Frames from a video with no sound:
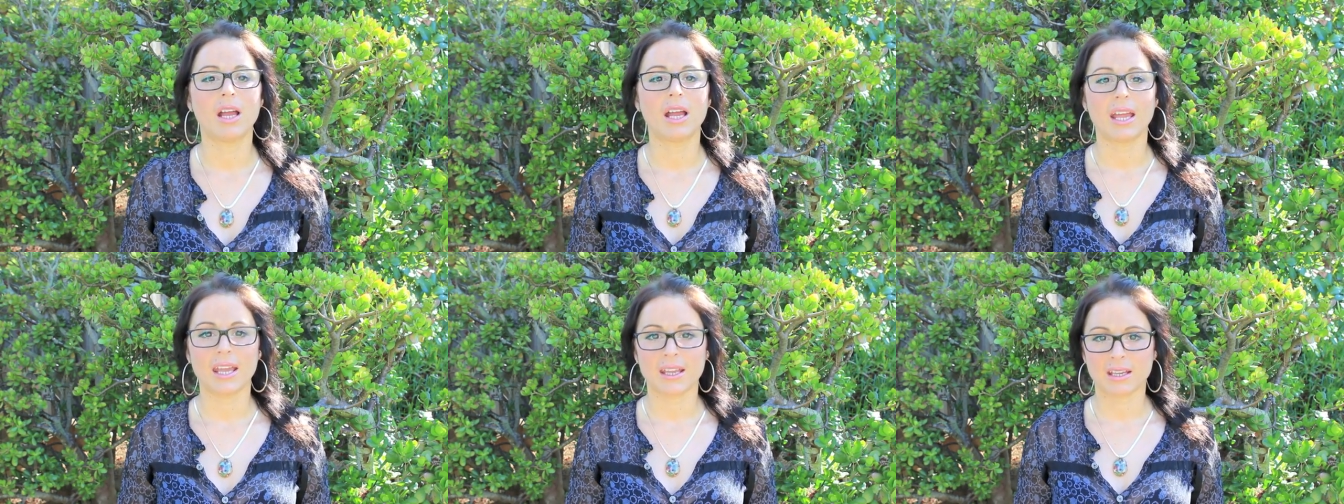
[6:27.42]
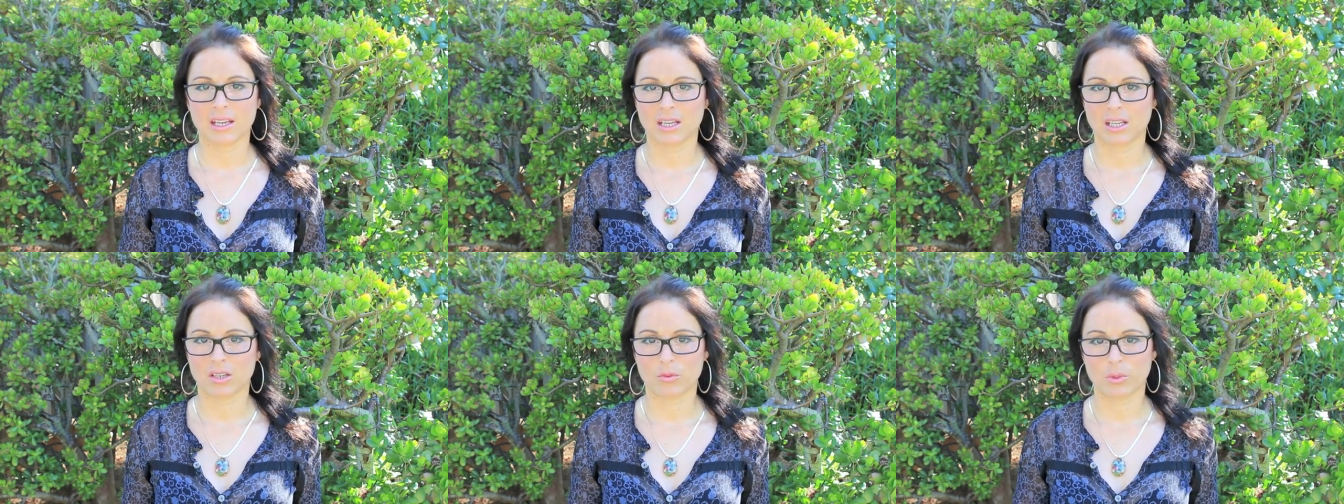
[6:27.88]

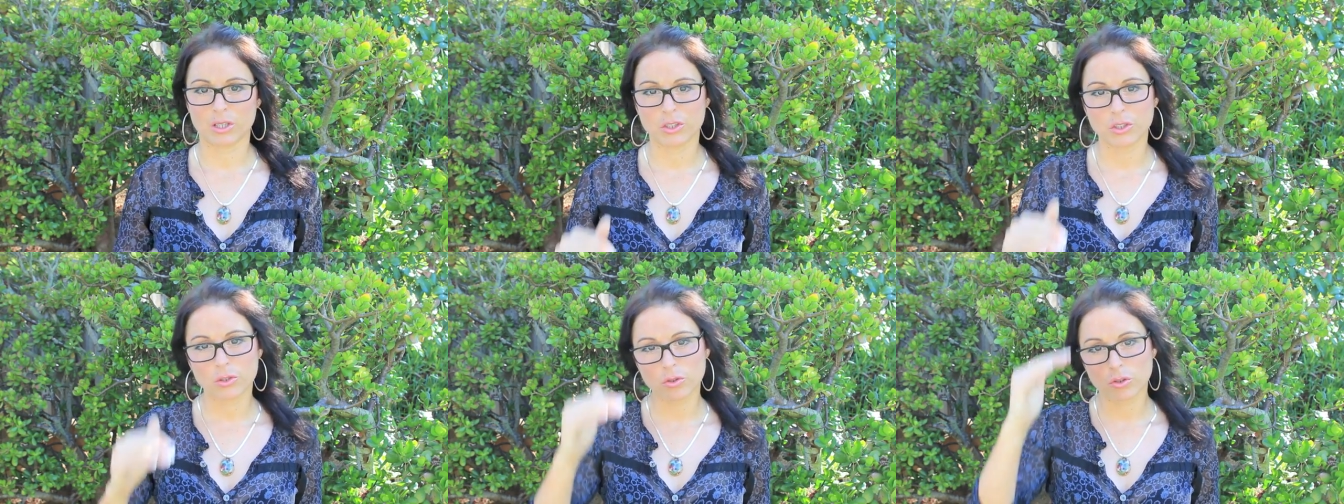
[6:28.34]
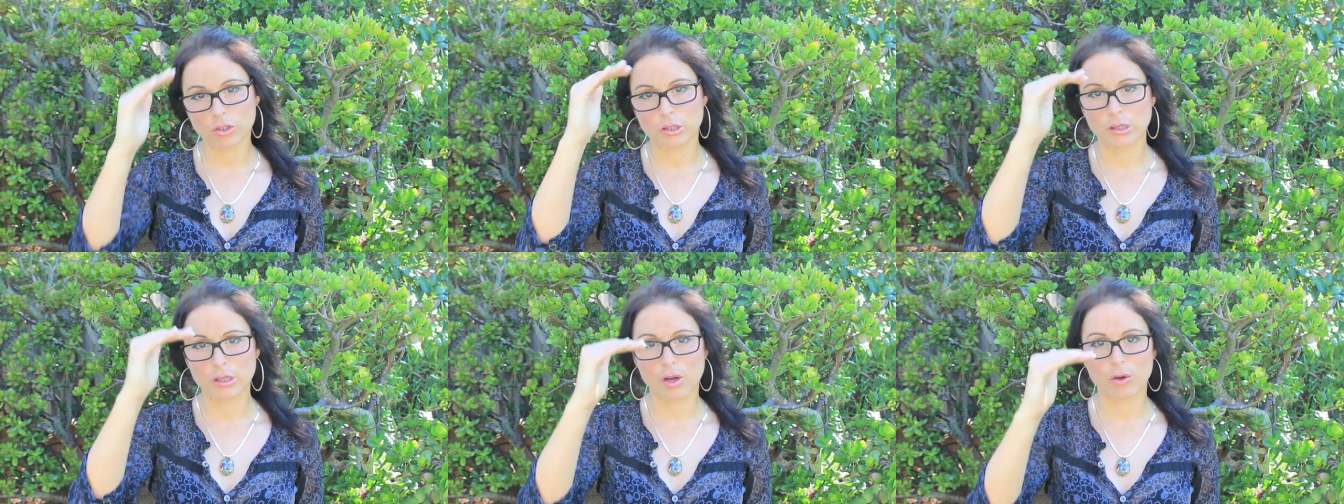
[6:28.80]
Again, when you
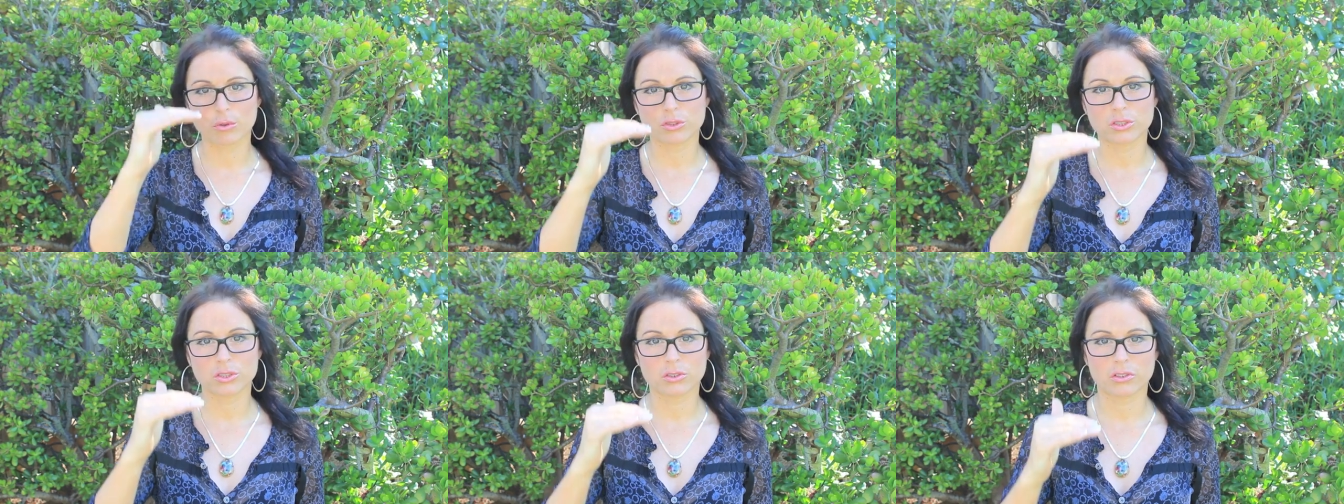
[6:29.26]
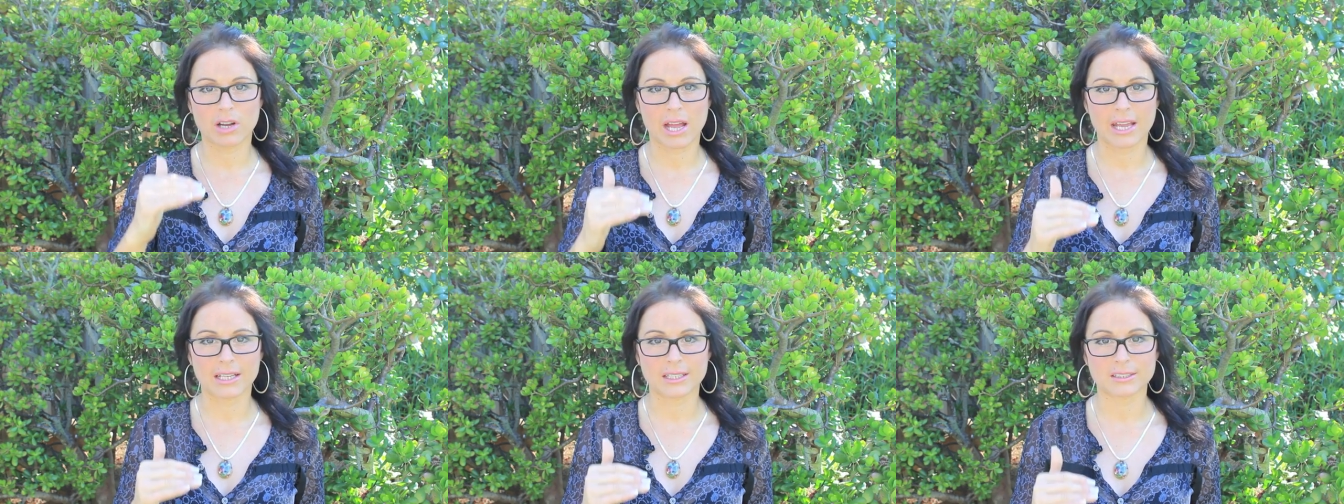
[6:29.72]
close your
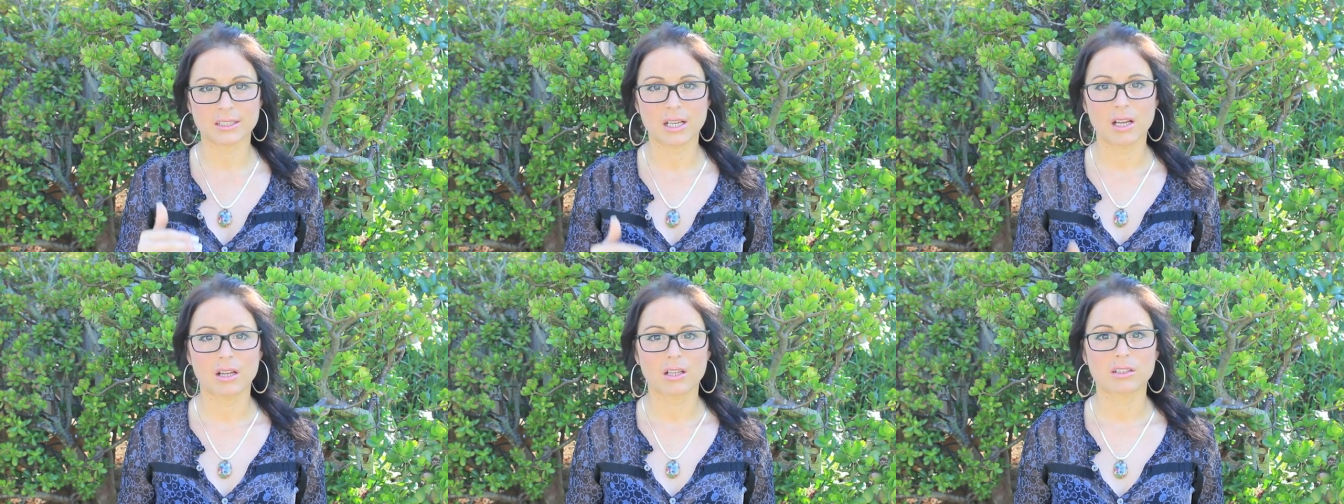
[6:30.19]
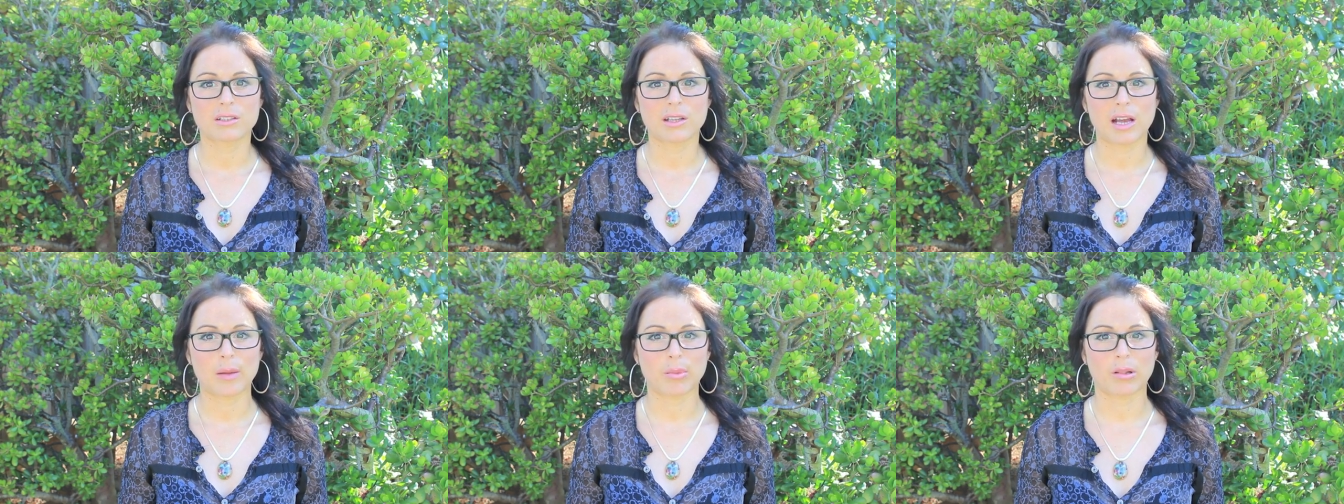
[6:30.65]
eyes,
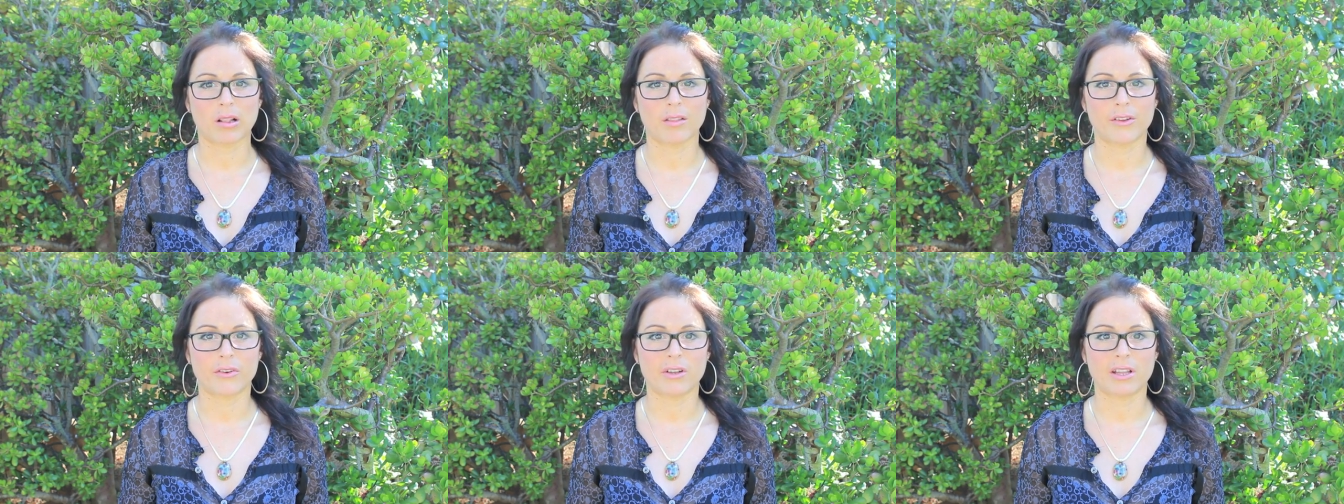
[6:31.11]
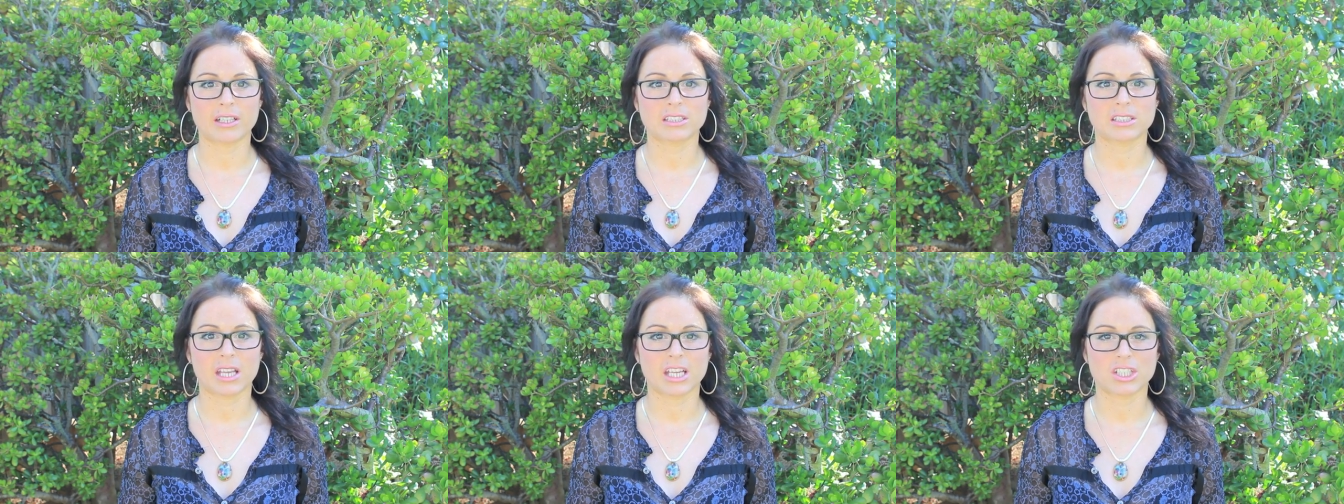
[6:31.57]
double the
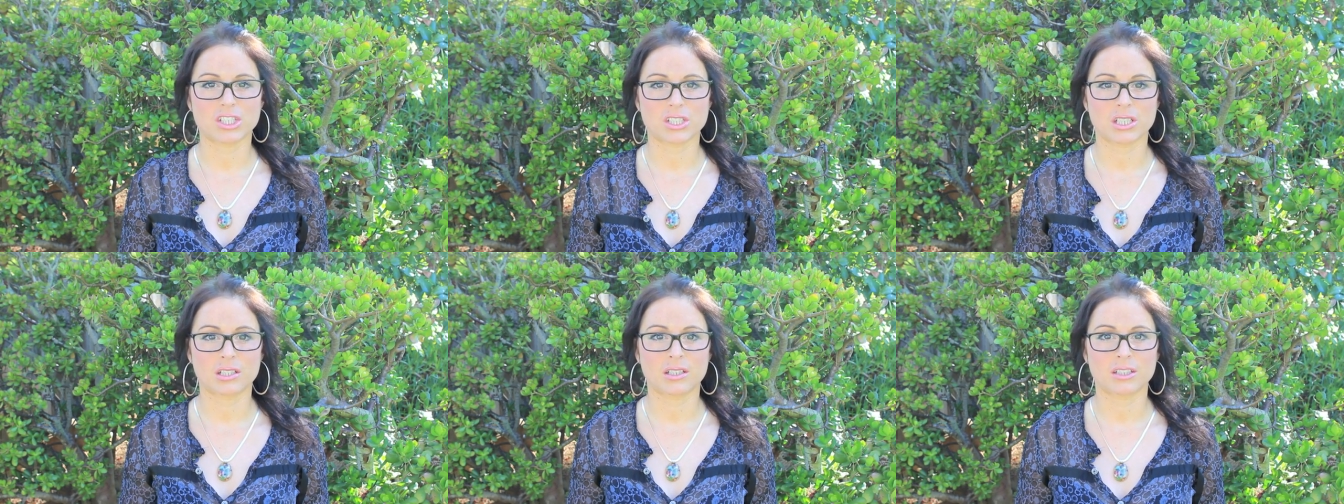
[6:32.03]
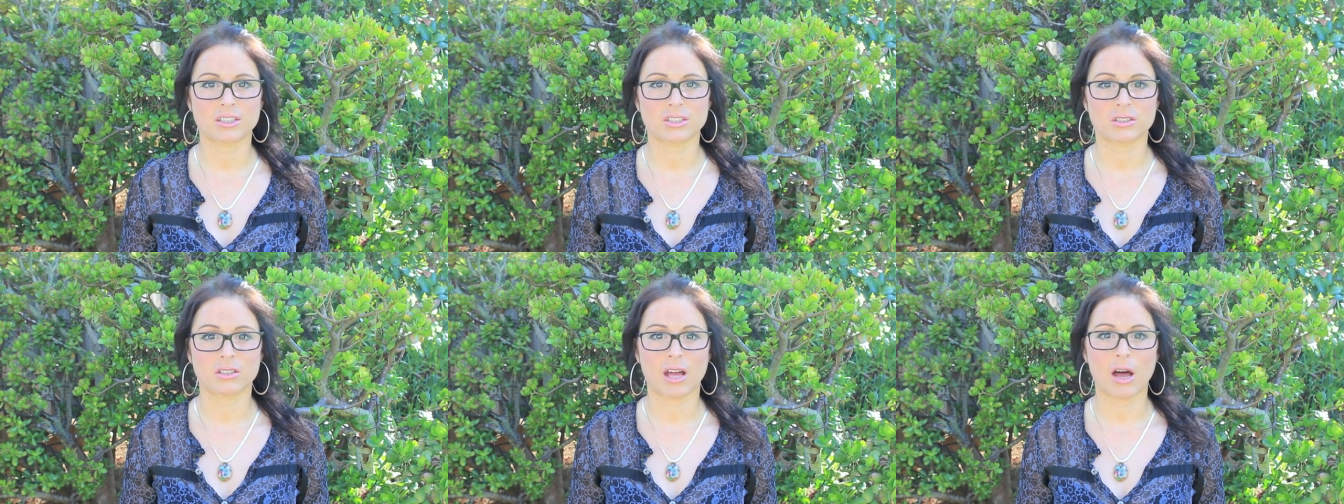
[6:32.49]
relaxation as
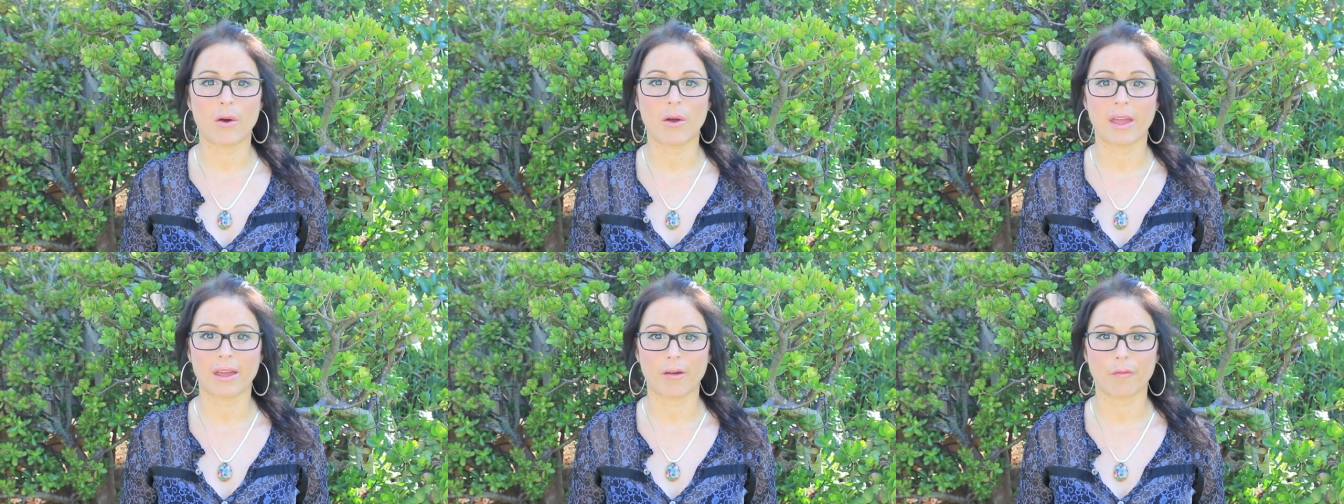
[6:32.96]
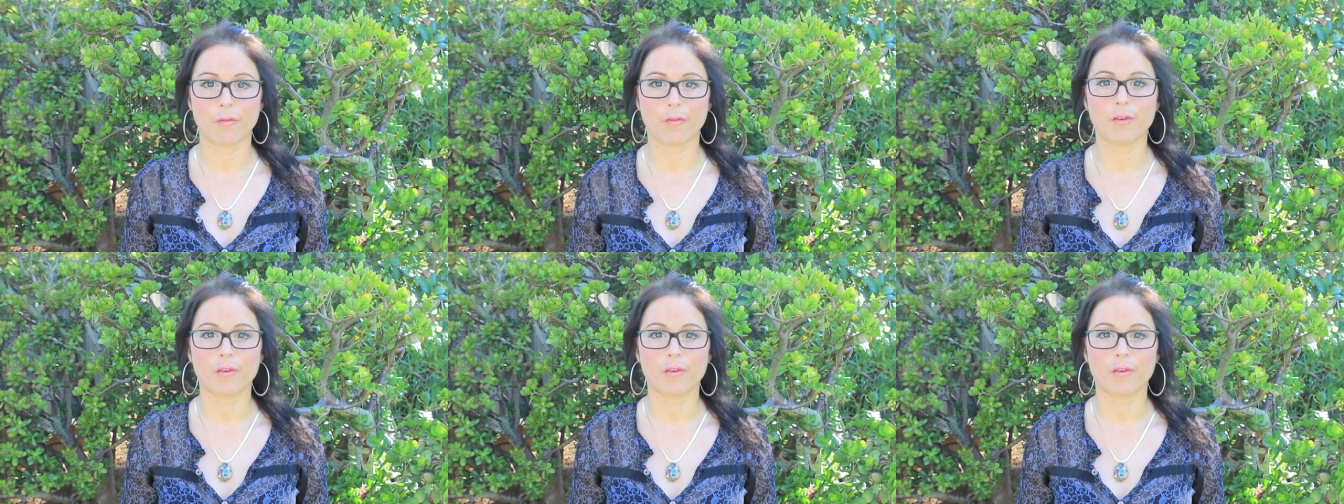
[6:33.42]
you now have.